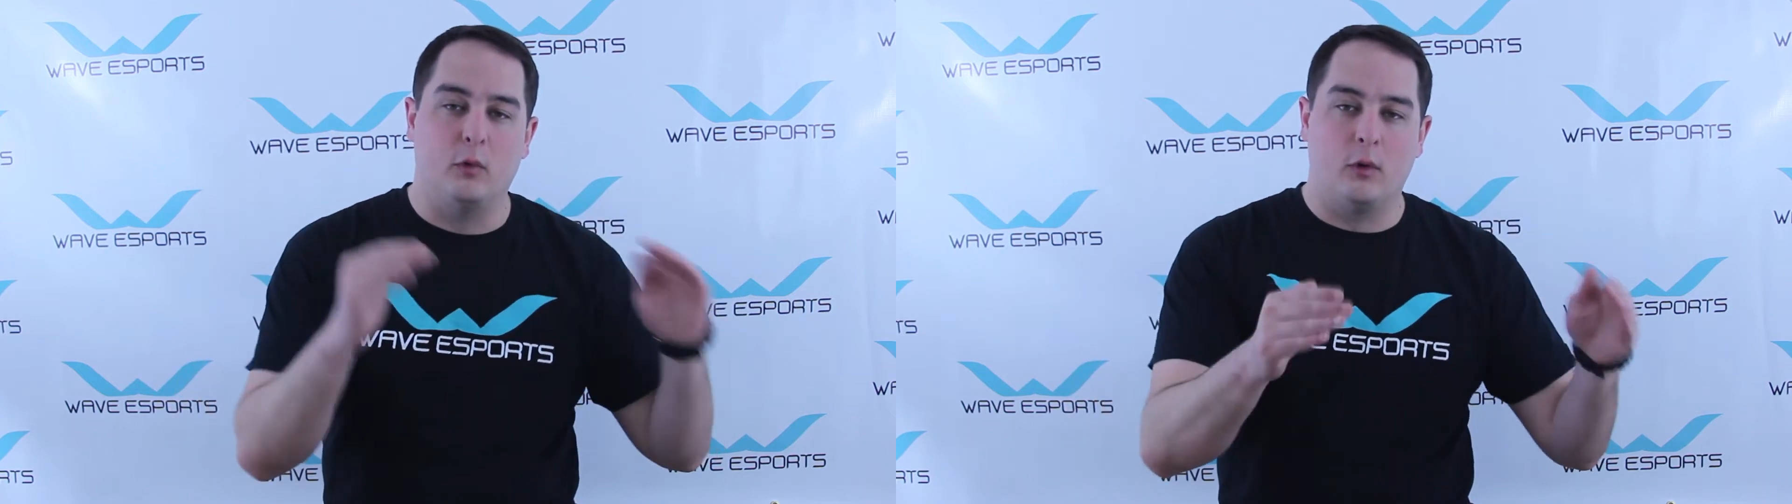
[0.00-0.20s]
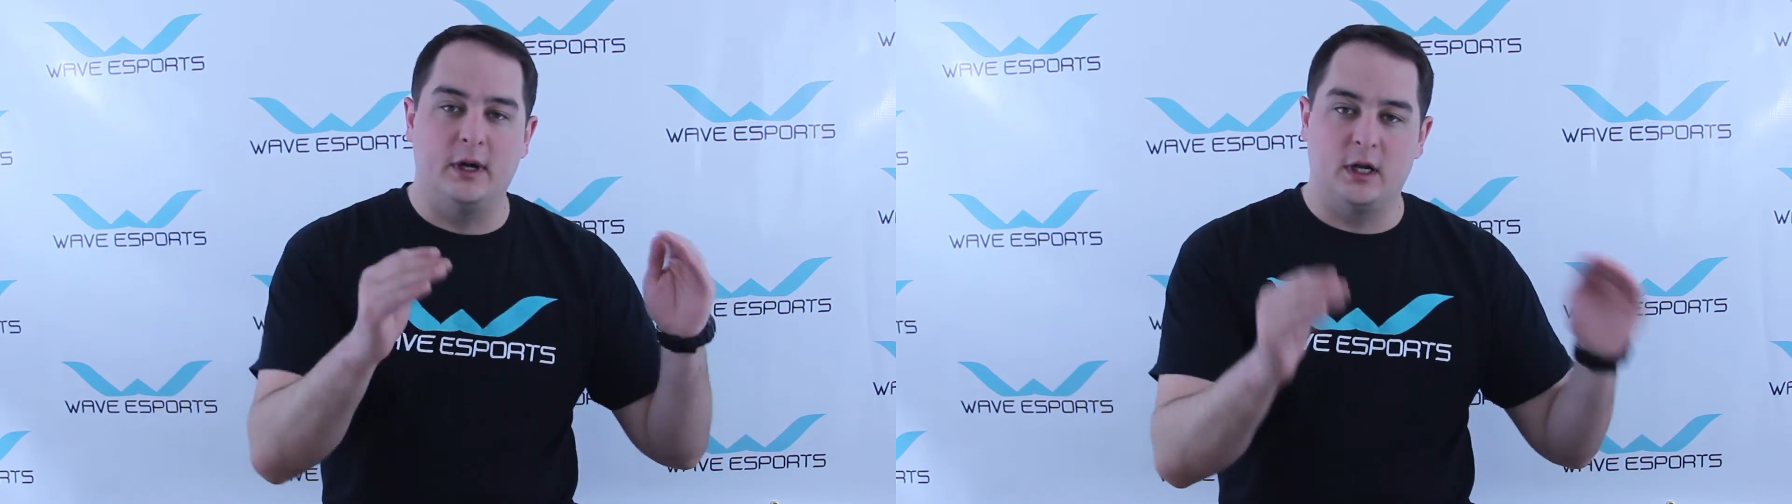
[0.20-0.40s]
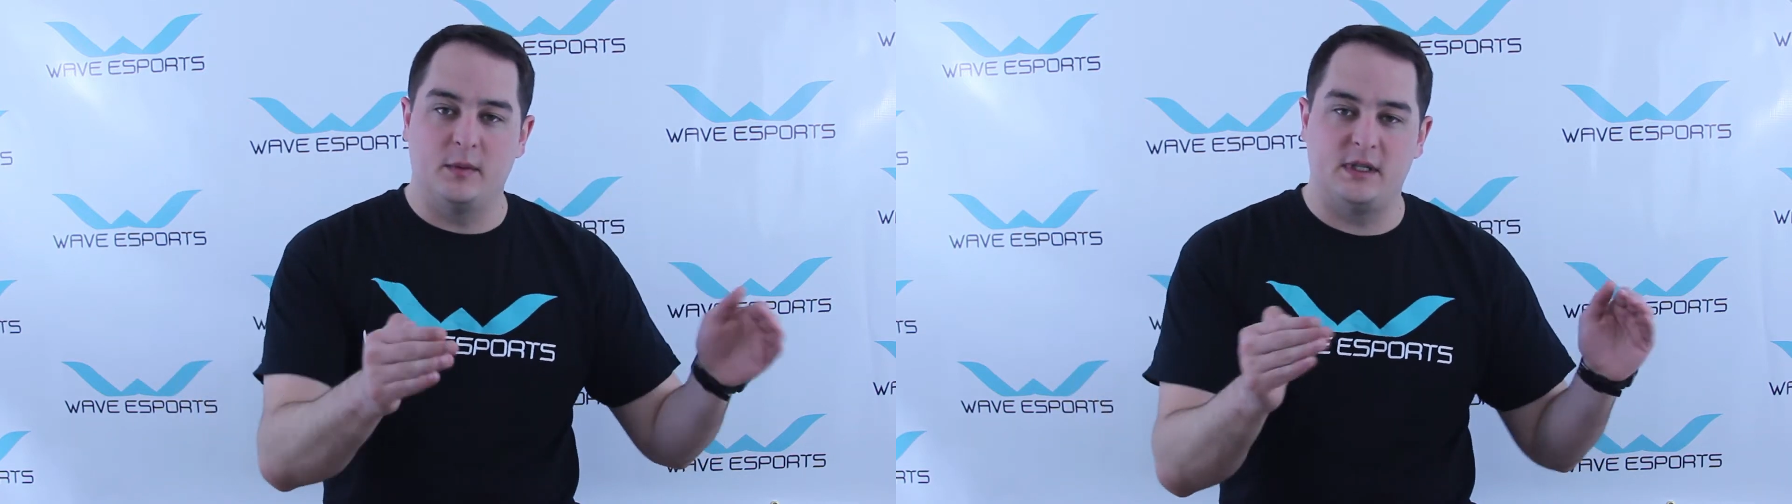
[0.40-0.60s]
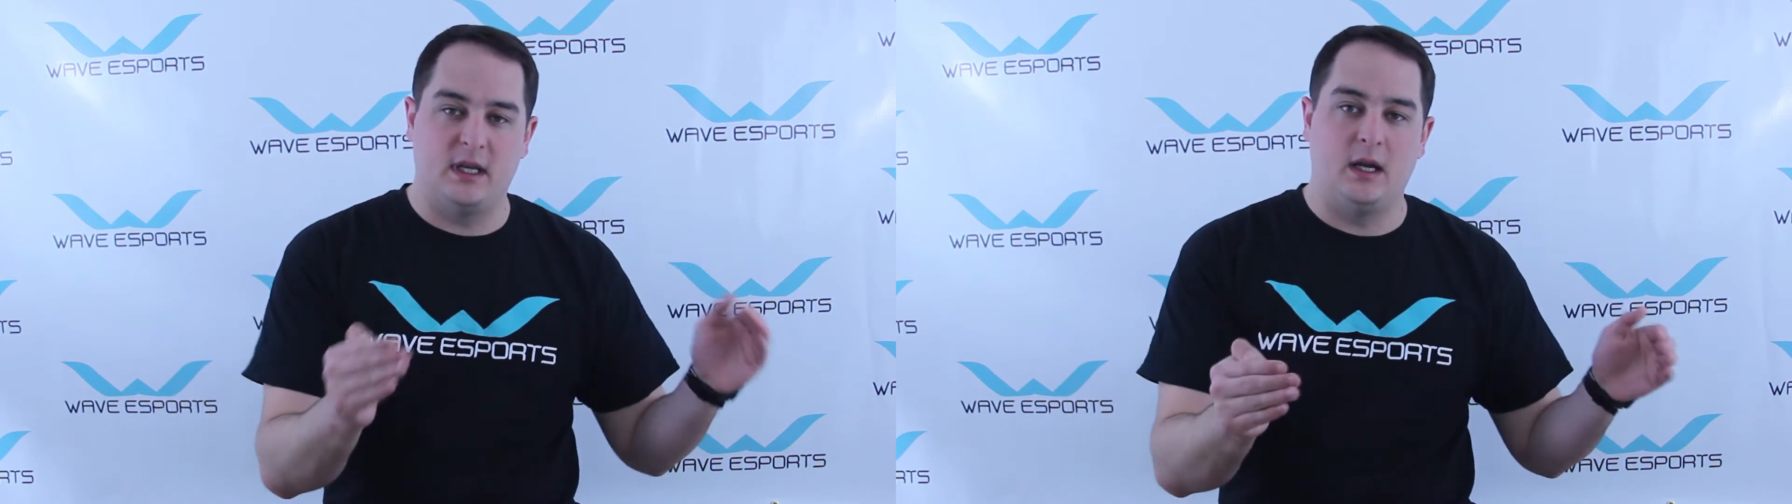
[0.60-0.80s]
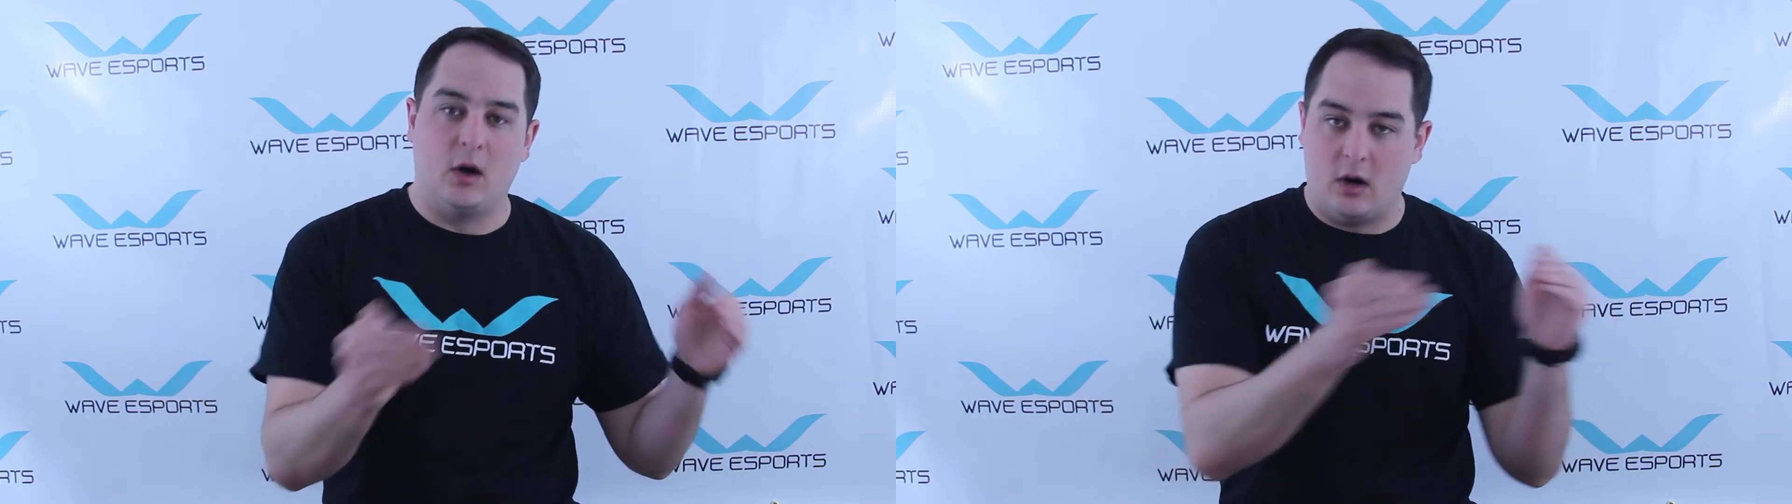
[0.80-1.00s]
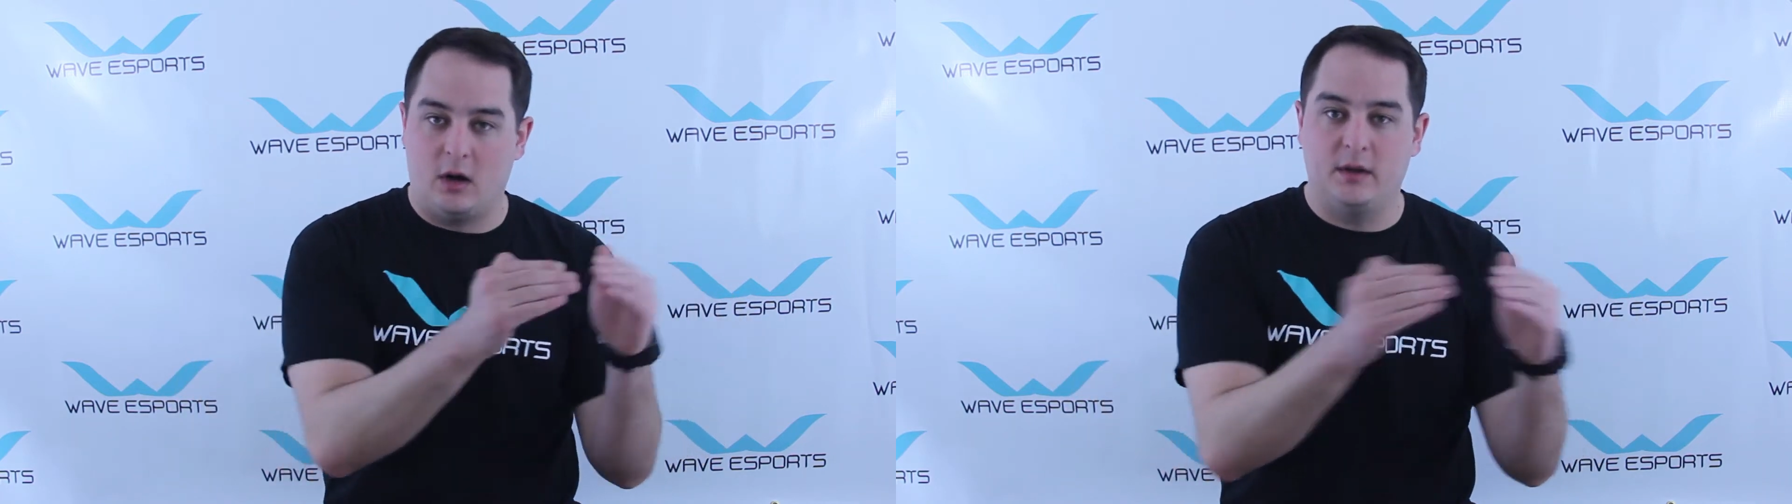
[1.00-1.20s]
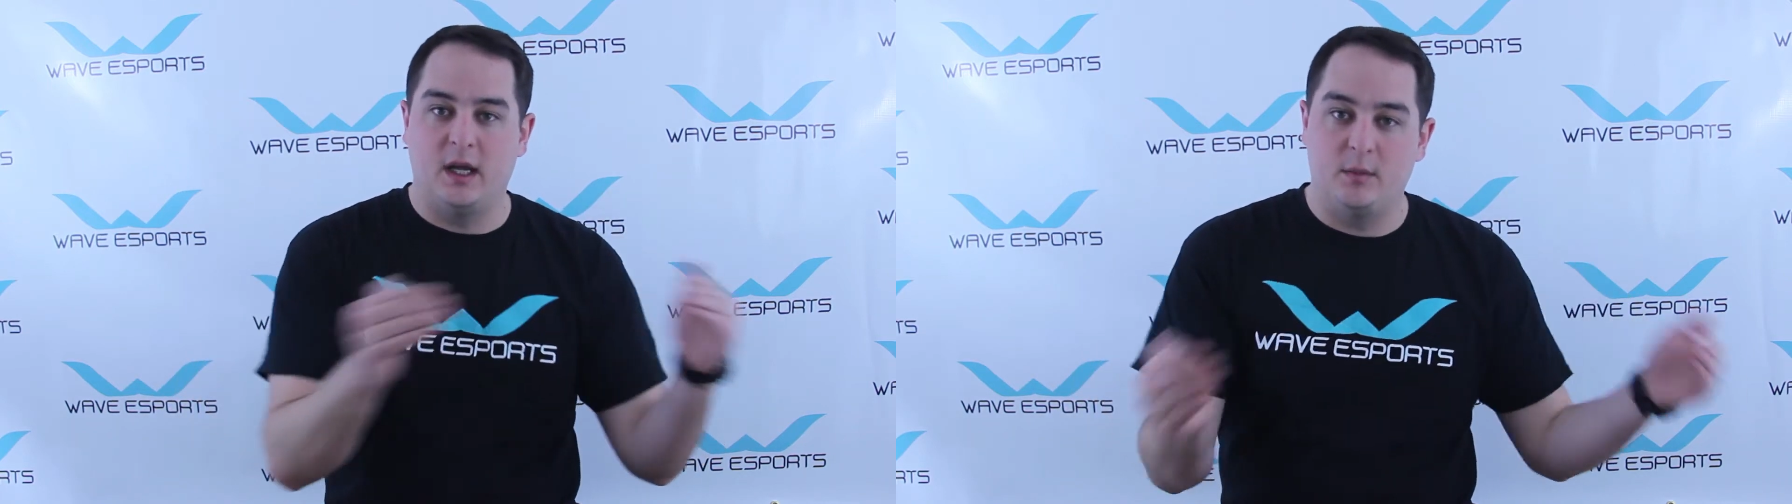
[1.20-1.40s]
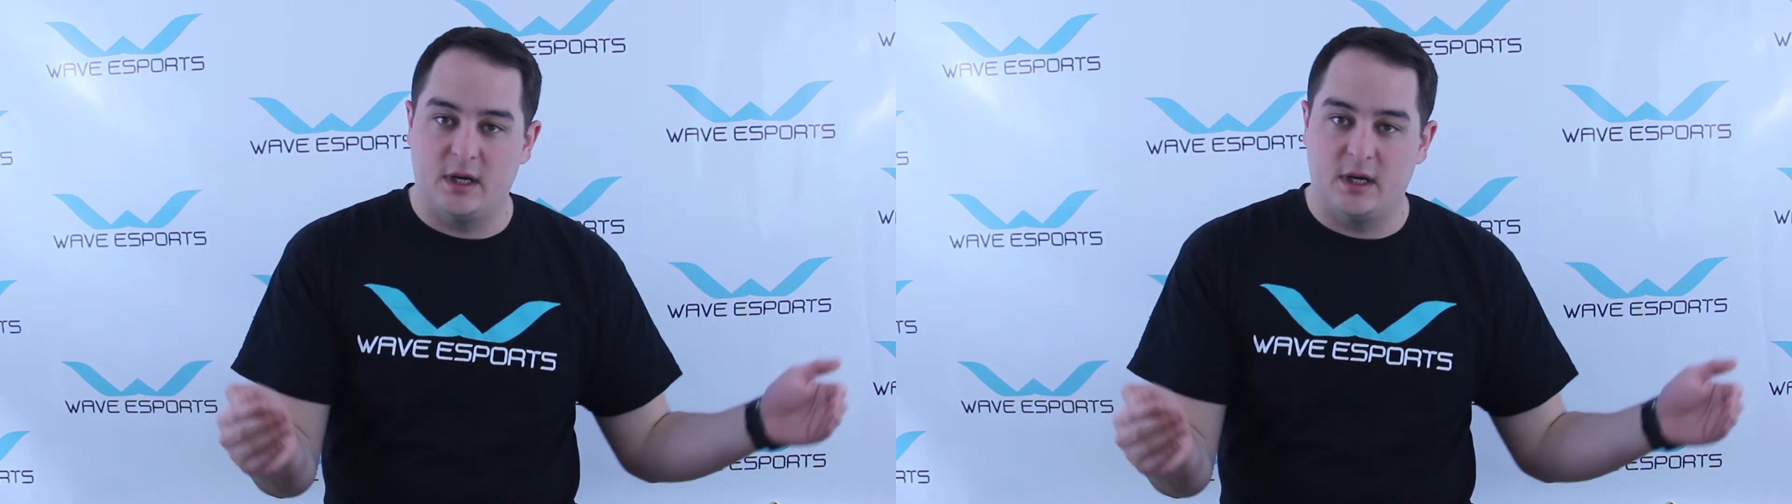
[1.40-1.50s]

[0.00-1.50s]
100% online